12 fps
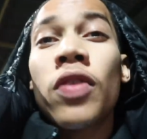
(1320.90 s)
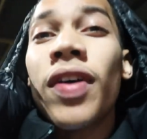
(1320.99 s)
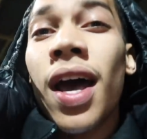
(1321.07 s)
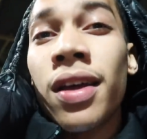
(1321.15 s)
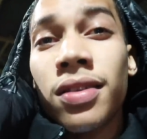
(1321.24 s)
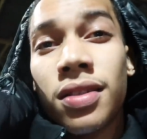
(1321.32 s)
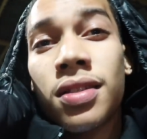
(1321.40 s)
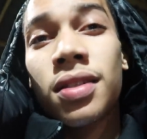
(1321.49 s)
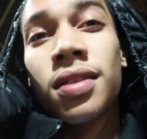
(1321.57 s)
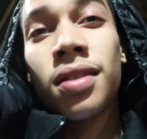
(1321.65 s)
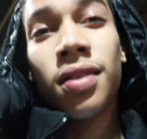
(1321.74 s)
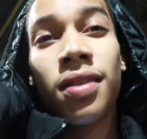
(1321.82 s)
with Ants.
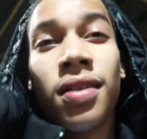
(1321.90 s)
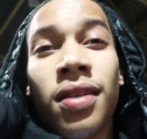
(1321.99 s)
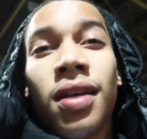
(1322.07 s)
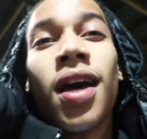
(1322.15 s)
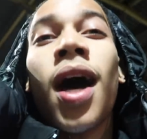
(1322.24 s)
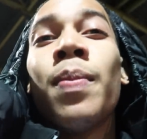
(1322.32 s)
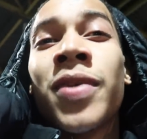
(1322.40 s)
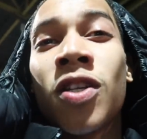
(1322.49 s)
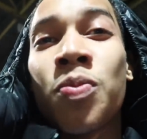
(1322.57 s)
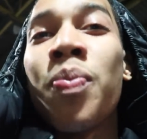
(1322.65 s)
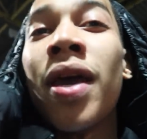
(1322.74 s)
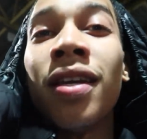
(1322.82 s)
I'm
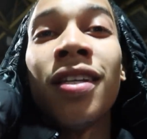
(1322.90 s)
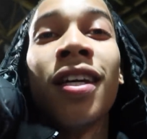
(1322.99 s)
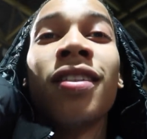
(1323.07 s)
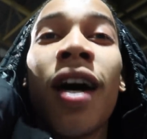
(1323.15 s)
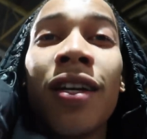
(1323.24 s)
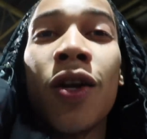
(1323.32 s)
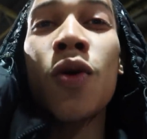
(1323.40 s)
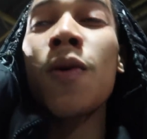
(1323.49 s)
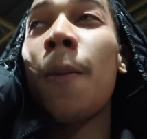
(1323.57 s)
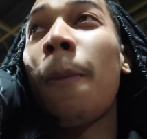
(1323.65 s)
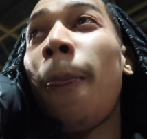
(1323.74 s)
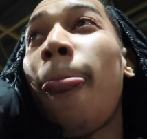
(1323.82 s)
just, mate, you're done,
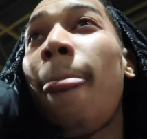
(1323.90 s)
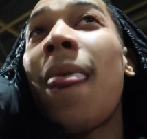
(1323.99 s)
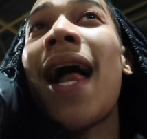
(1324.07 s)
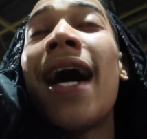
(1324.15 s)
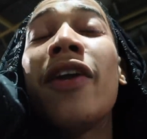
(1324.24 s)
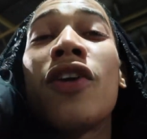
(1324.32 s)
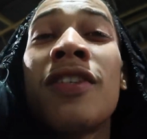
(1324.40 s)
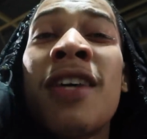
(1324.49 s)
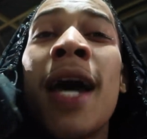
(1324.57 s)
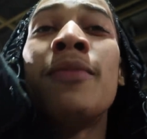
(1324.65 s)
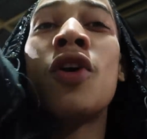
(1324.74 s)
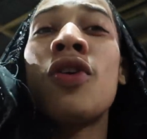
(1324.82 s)
no? I had a good
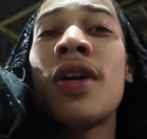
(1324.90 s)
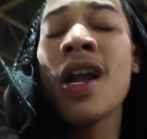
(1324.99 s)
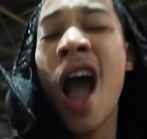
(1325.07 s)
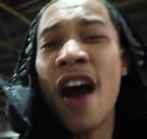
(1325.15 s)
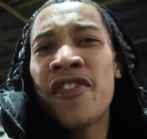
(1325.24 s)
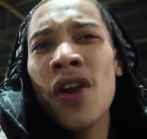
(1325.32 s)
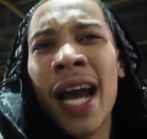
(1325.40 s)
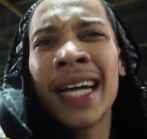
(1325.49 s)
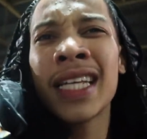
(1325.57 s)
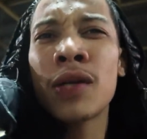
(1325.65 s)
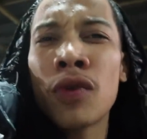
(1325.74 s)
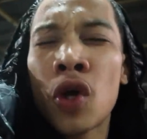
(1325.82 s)
time, though. I feel like
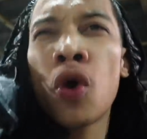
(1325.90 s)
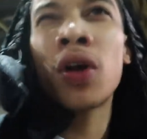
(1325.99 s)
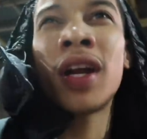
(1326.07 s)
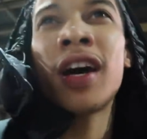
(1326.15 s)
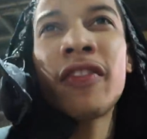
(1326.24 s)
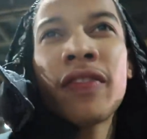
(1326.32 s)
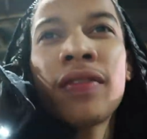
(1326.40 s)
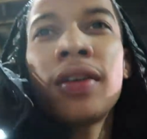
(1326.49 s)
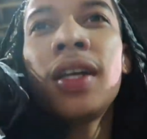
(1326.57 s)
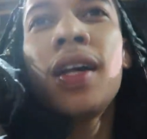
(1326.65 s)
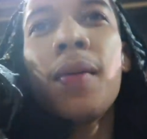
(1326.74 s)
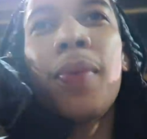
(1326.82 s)
I didn't record enough,
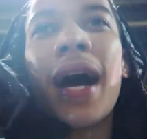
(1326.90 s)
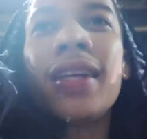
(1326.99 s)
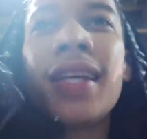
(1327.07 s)
but I